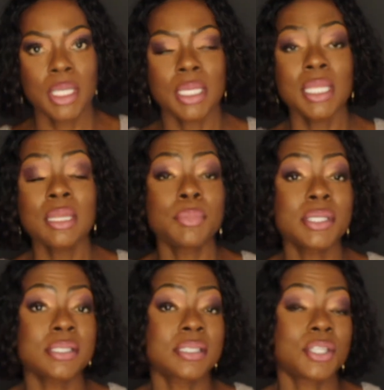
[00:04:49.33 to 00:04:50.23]
and any
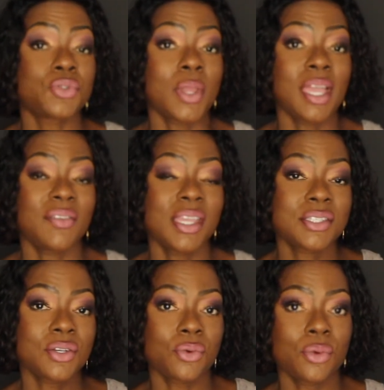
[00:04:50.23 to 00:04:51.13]
business that you have, as
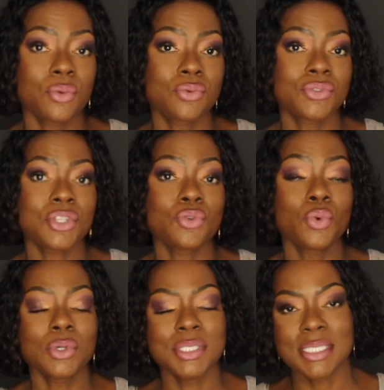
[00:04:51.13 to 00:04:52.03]
it grows, you
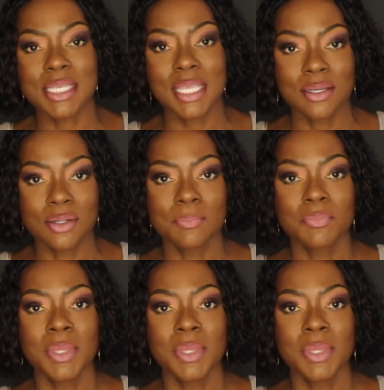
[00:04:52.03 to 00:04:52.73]
want to scale.